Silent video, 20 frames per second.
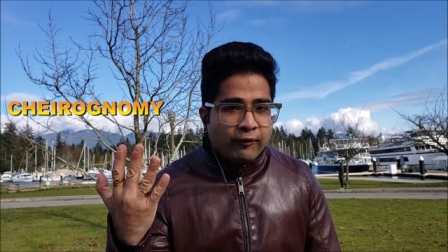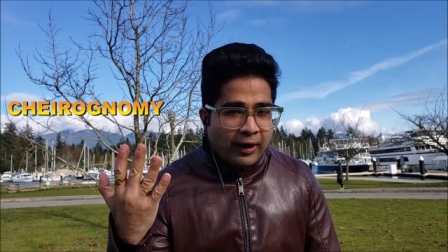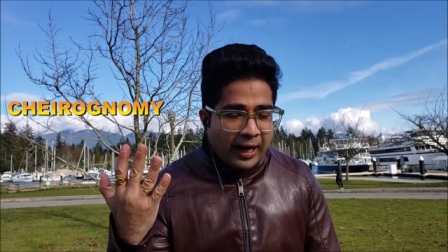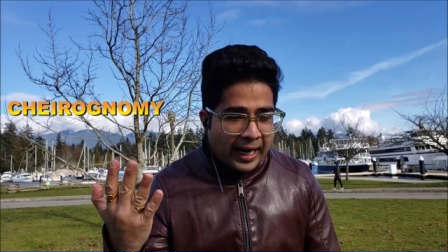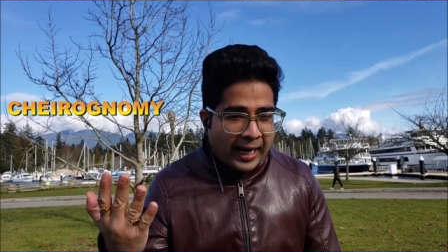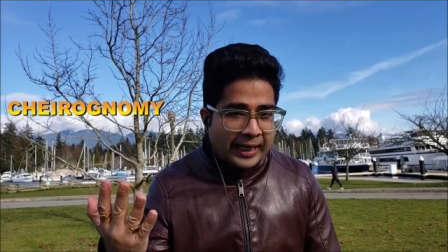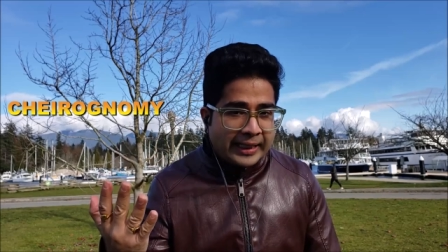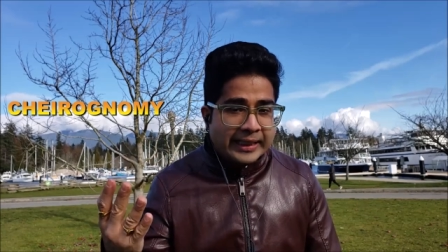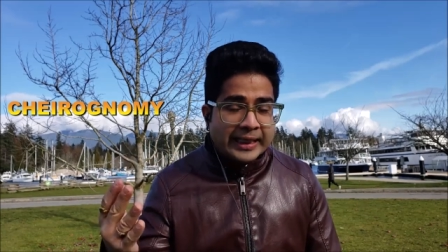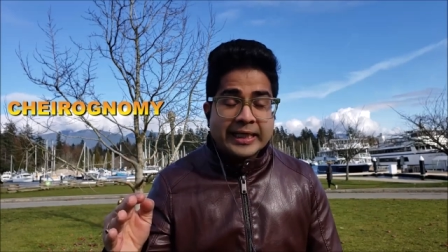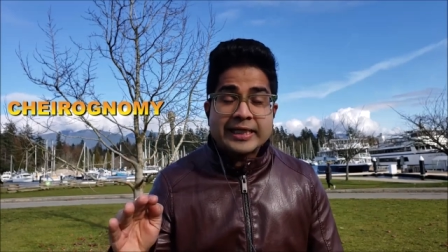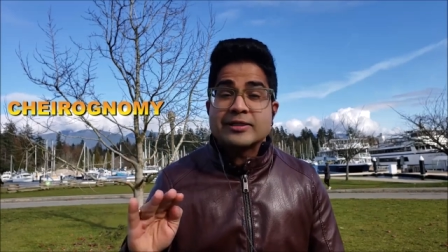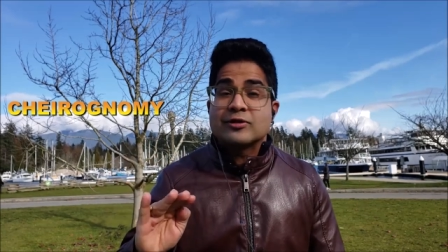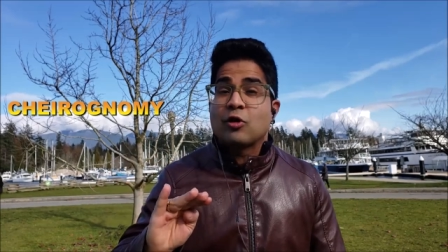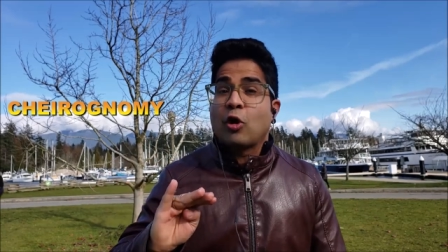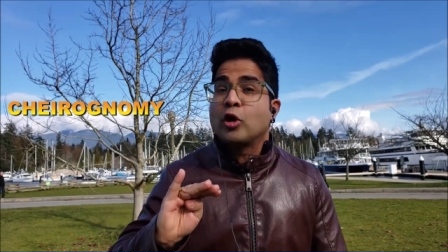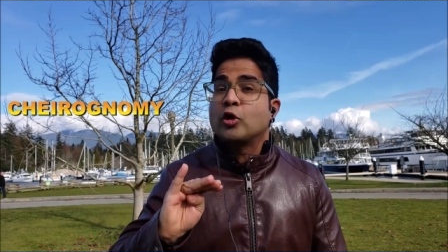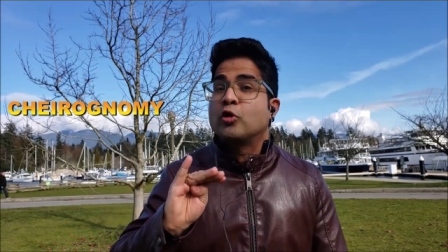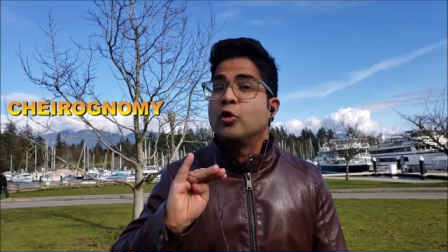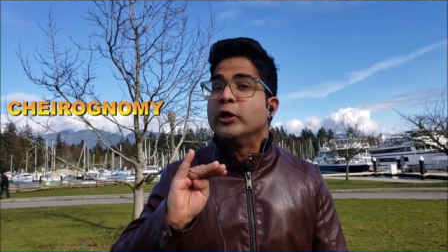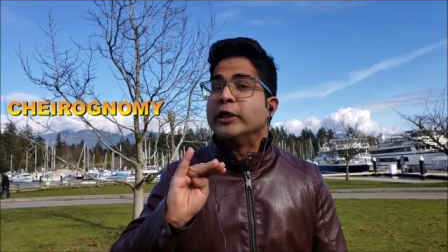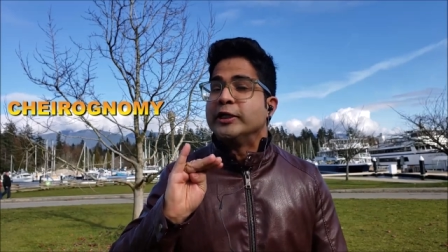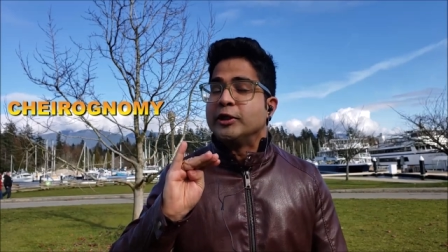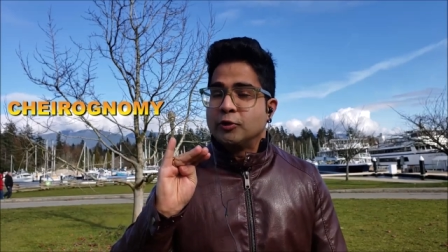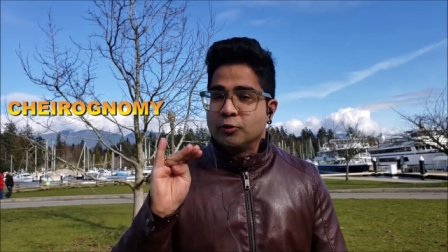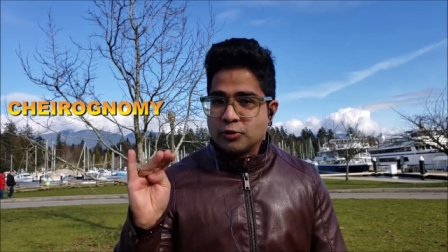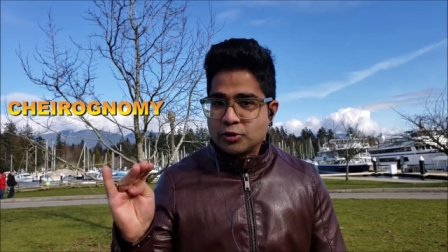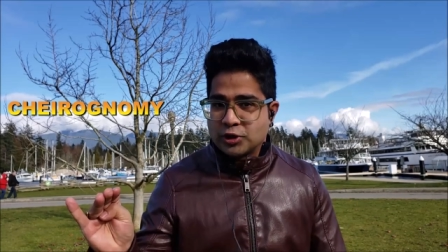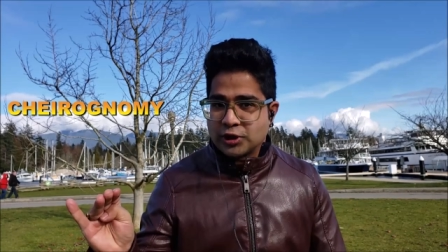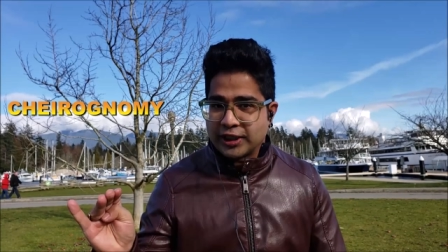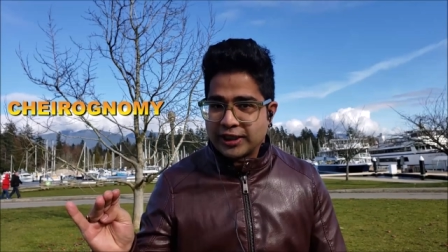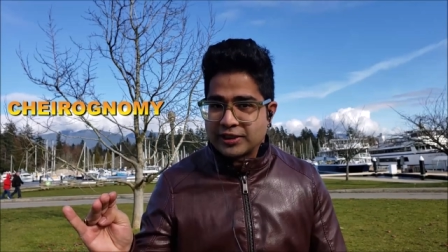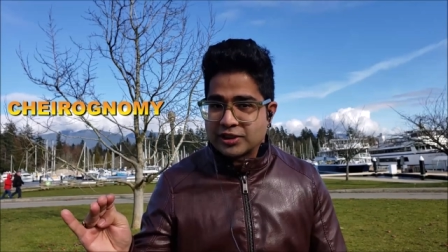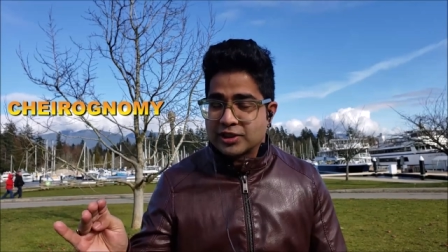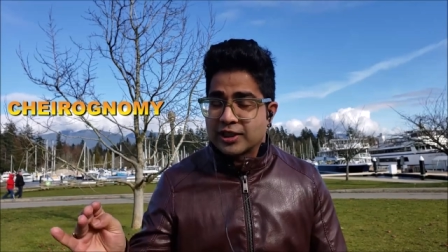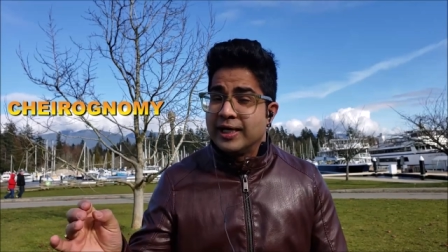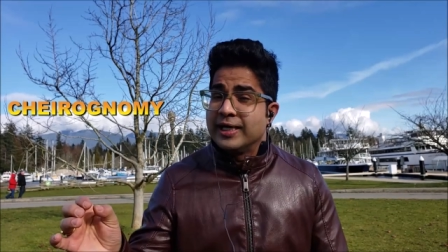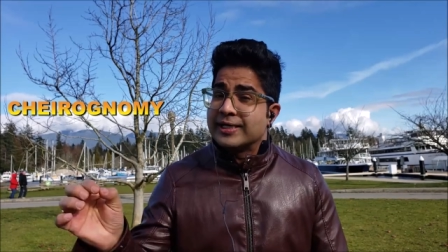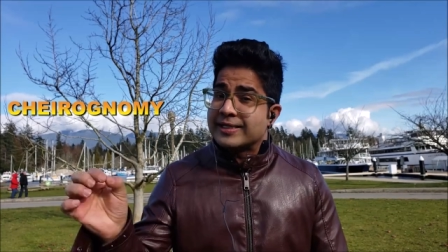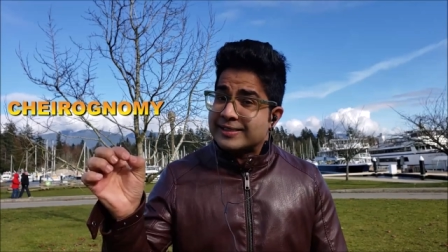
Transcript: hand is not going to change.